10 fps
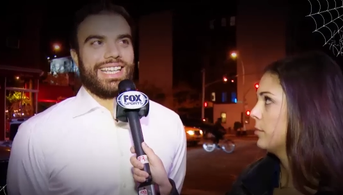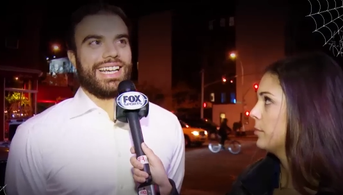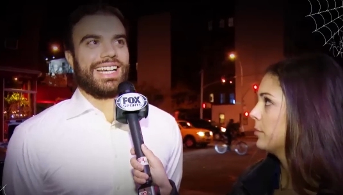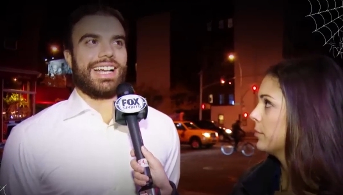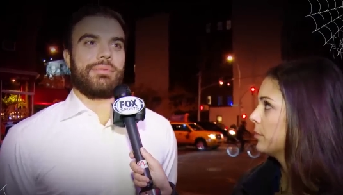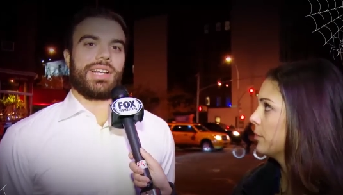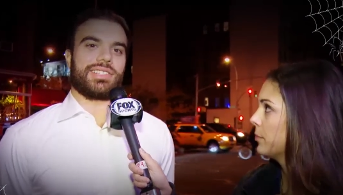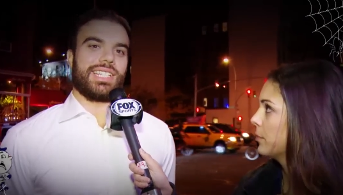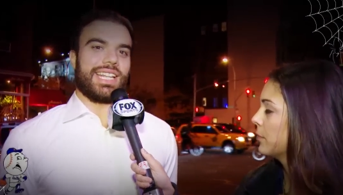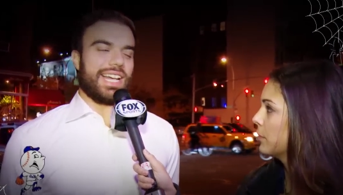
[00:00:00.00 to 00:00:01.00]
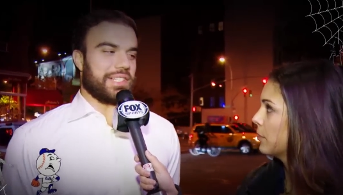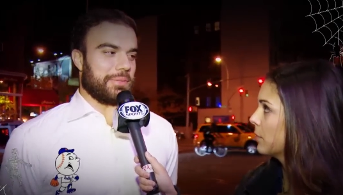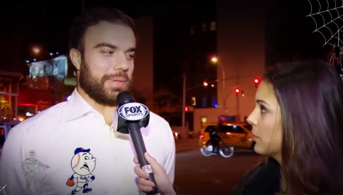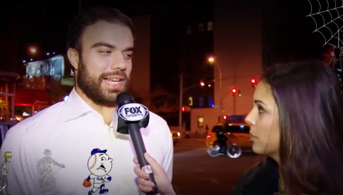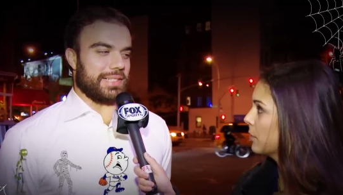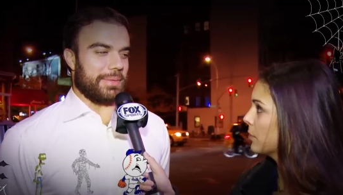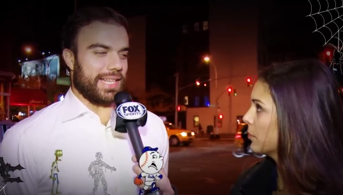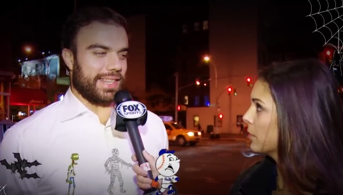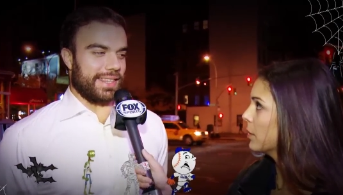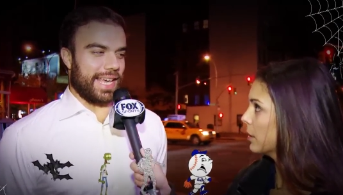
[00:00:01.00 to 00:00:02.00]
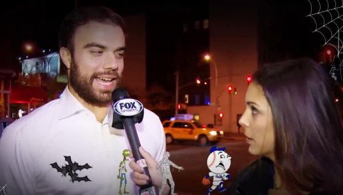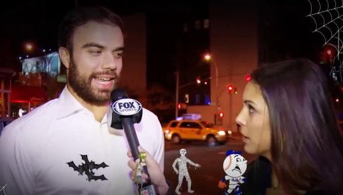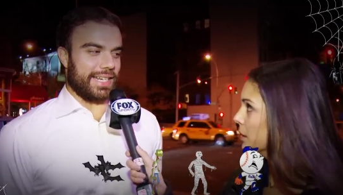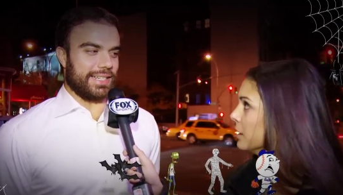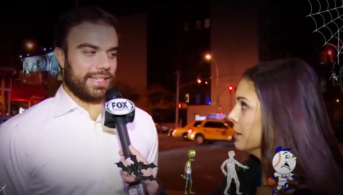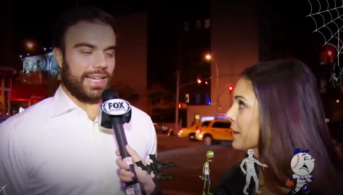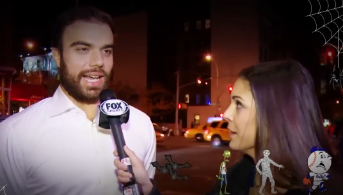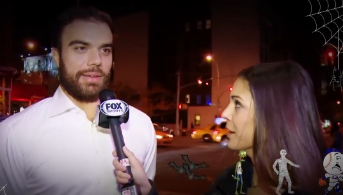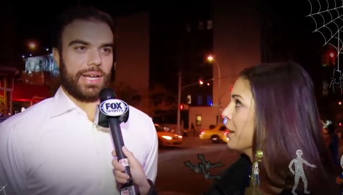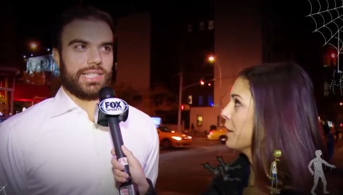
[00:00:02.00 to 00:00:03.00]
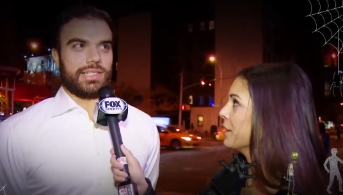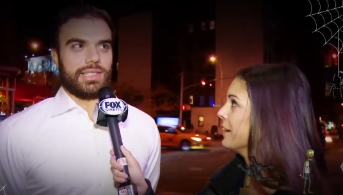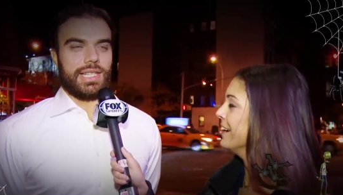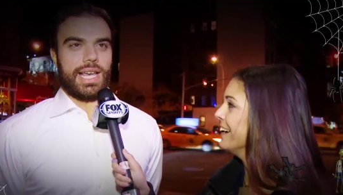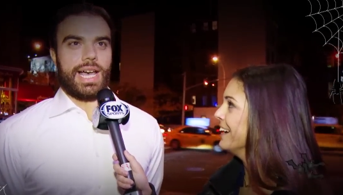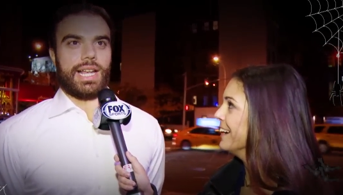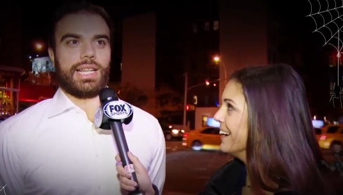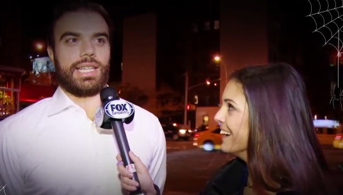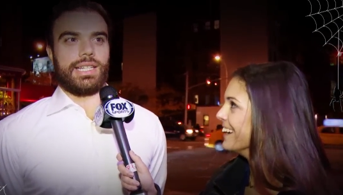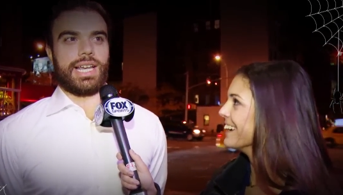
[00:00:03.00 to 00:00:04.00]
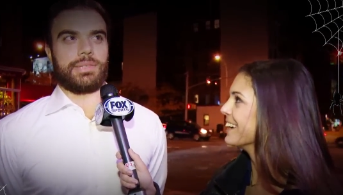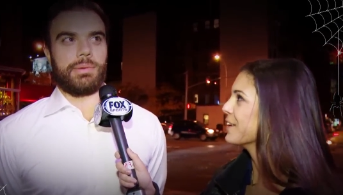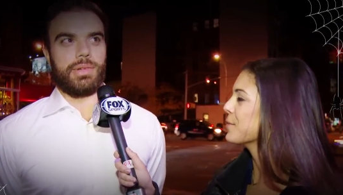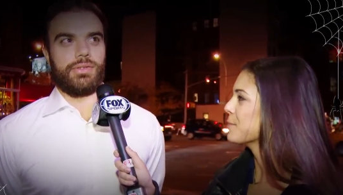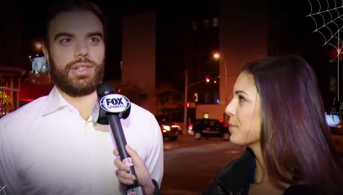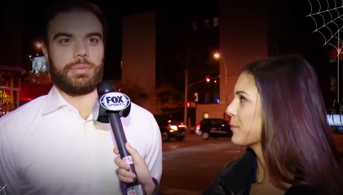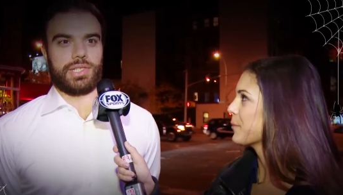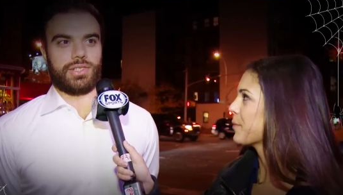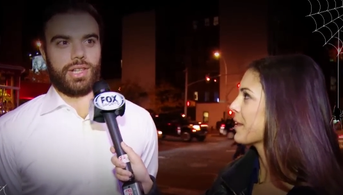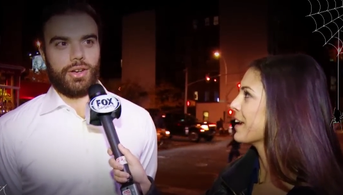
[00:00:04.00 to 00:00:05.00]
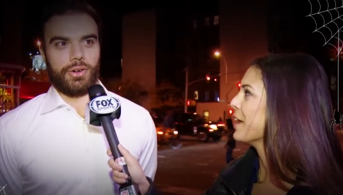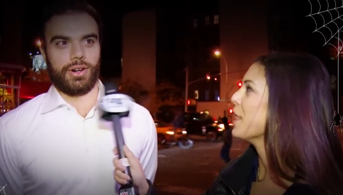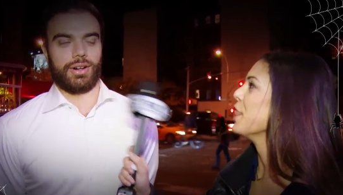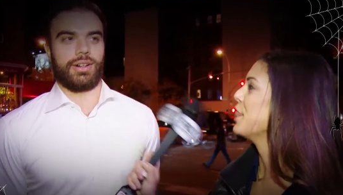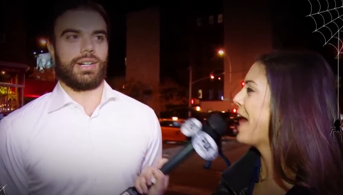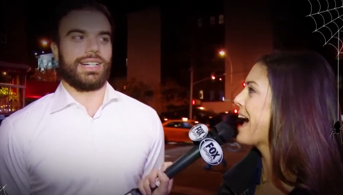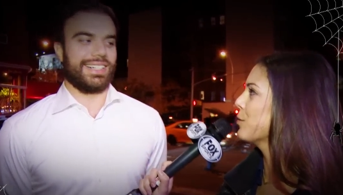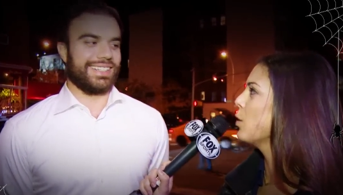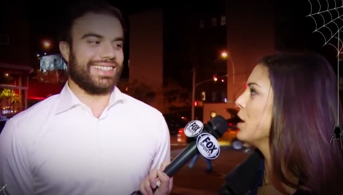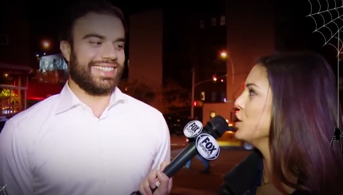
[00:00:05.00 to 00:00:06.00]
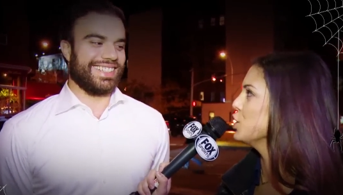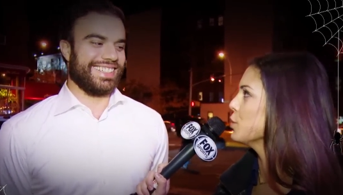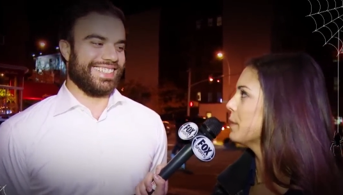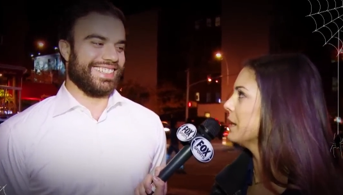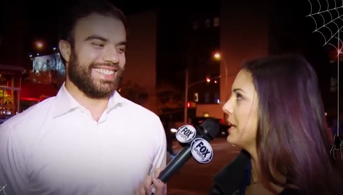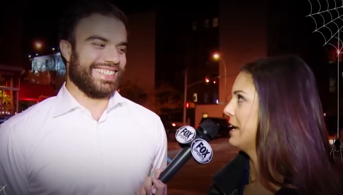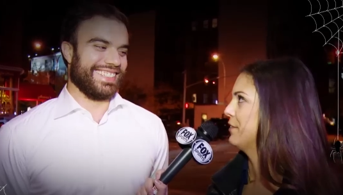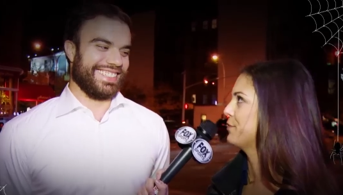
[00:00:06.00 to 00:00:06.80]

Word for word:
Speaker 1: Yeah, I'm honestly not as surprised about that. Um, I could see that. He has been moving a little bit slower.
Speaker 2: That one you believe.